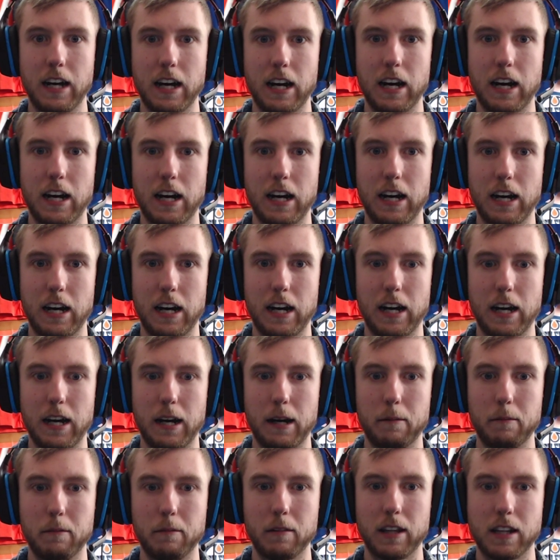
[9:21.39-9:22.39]

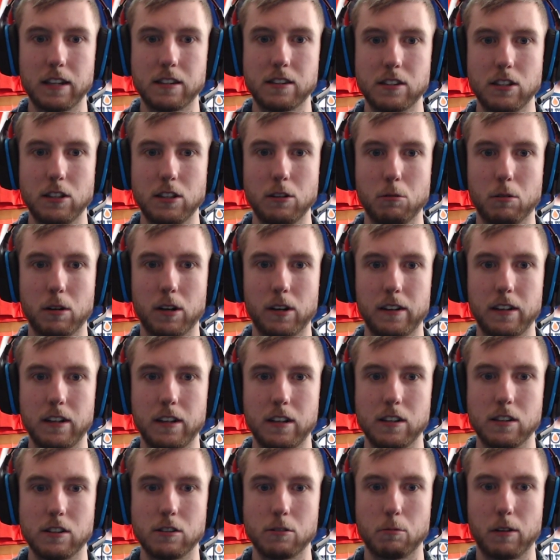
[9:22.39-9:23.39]
Let's see where it
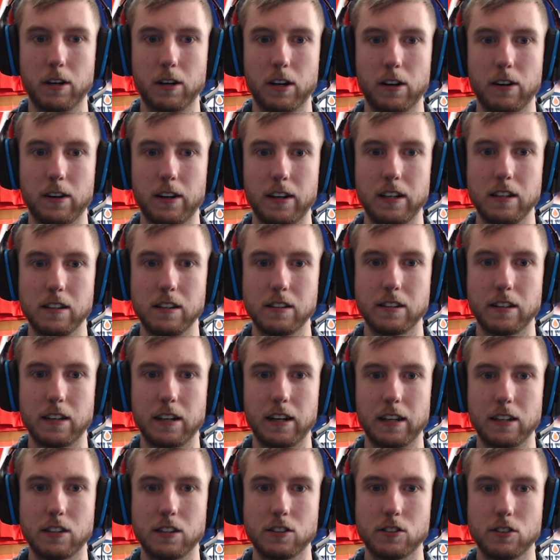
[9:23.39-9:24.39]
is. Where is it?
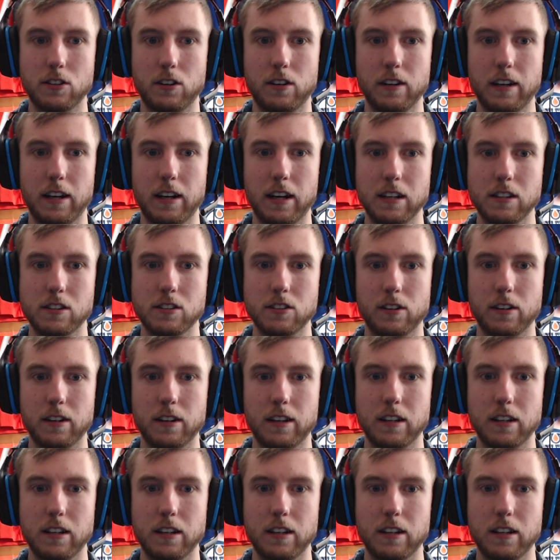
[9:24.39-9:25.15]
I saw it. It's